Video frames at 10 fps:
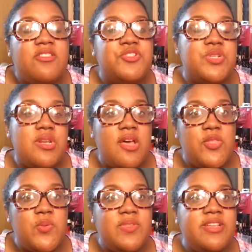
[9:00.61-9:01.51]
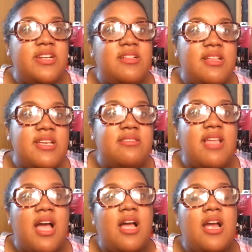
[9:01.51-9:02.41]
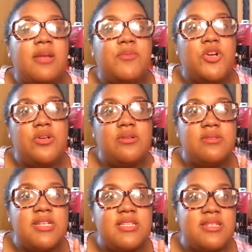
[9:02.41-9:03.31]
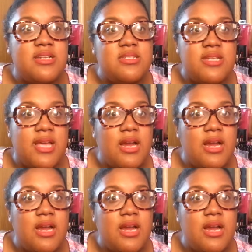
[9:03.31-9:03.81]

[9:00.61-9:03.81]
There's another one that I like that I'm currently testing